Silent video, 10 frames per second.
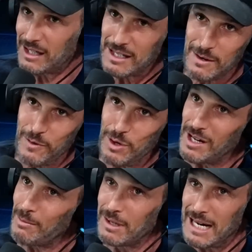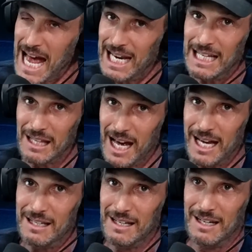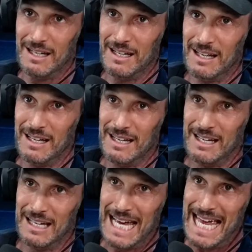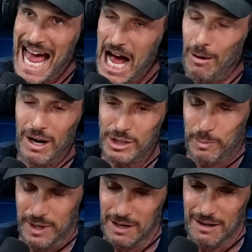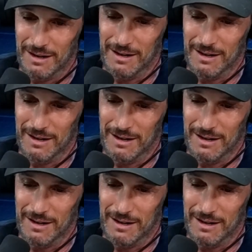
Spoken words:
because if you're talking about Natty Light and how much beer,